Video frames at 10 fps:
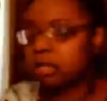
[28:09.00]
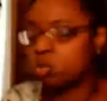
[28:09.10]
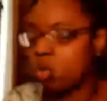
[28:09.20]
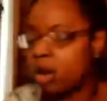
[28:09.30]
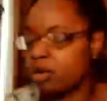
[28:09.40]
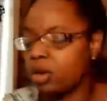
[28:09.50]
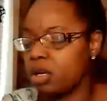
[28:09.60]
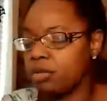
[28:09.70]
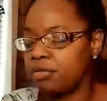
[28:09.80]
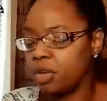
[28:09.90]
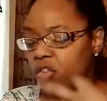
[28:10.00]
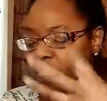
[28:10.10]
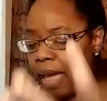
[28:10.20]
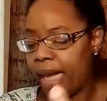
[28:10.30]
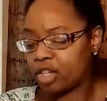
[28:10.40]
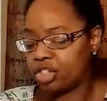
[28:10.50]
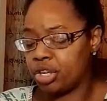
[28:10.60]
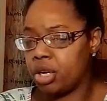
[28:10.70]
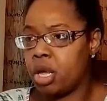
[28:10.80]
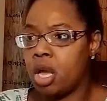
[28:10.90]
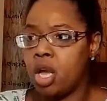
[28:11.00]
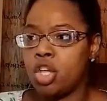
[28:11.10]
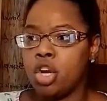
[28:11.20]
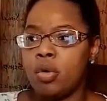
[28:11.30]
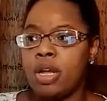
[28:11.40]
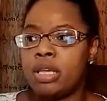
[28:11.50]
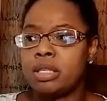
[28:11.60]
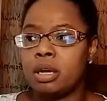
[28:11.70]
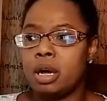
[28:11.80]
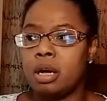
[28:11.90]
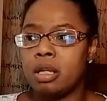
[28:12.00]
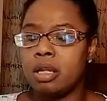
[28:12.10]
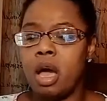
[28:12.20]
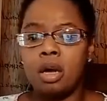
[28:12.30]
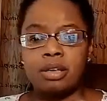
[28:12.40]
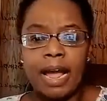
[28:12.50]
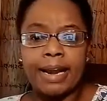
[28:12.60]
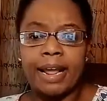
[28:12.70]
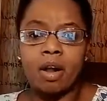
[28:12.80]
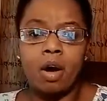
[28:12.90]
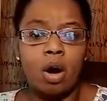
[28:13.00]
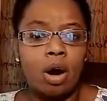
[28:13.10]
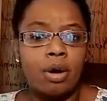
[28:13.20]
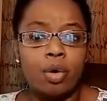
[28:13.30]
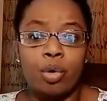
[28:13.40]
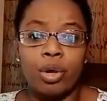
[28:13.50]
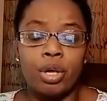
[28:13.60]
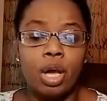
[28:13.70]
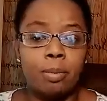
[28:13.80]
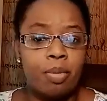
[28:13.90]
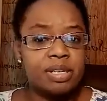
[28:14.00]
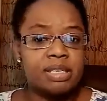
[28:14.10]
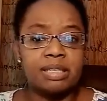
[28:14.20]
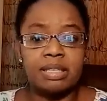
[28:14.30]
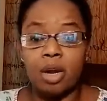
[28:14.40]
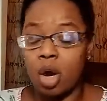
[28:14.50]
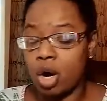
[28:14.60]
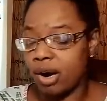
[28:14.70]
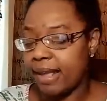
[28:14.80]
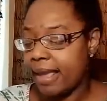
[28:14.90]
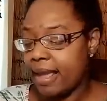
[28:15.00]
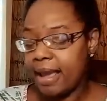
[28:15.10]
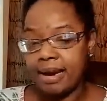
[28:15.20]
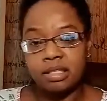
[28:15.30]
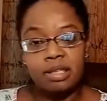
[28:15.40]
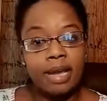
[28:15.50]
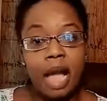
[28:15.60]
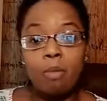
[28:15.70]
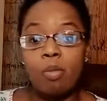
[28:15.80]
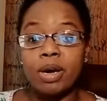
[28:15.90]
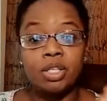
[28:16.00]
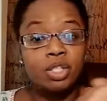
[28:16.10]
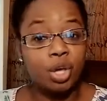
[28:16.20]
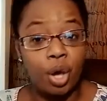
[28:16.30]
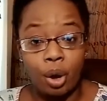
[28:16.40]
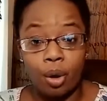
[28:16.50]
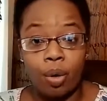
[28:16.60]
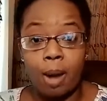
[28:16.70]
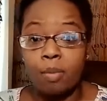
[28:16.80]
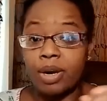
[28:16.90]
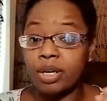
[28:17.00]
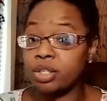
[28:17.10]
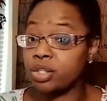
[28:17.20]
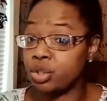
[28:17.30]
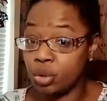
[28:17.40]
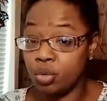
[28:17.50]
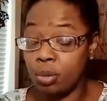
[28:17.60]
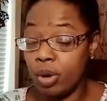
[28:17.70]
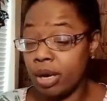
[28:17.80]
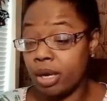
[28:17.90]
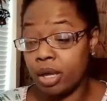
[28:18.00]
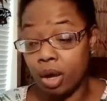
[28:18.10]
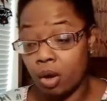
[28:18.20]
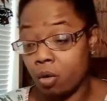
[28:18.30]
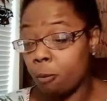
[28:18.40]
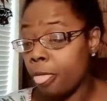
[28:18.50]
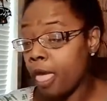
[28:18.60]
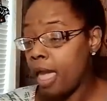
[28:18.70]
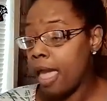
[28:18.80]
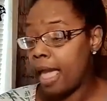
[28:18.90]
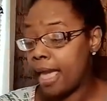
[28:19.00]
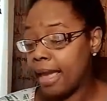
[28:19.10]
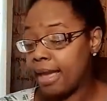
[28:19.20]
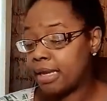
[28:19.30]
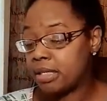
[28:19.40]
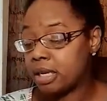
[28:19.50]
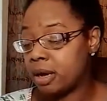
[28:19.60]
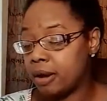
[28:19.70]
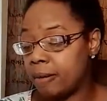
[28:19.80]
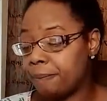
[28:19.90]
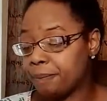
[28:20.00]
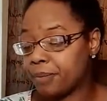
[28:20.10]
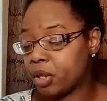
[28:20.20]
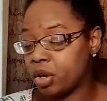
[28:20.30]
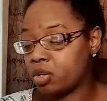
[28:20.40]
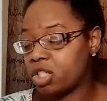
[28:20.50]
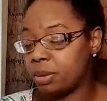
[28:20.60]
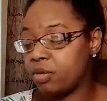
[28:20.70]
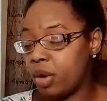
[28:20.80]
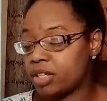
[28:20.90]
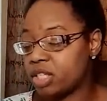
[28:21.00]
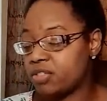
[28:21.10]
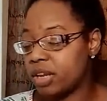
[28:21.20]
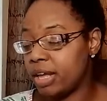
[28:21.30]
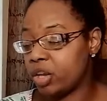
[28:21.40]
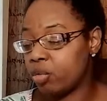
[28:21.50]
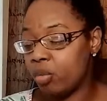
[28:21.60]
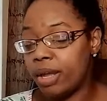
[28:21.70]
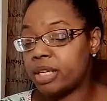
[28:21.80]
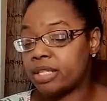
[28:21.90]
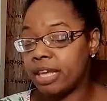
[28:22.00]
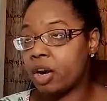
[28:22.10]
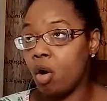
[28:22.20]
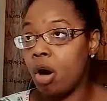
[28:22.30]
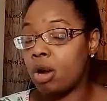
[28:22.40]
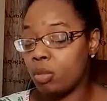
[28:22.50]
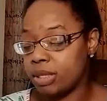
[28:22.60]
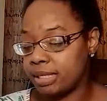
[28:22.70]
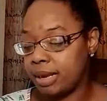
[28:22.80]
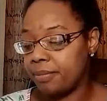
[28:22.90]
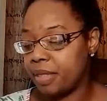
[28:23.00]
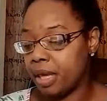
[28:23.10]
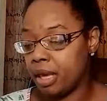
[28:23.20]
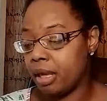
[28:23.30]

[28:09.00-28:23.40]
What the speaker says: one full of passion. He's a young knight at heart, or a young princess at heart. And it's like, I'm ready to go. I'm ready to do. I'm ready to go. And, some of you, I just feel like you're ready to get on with something.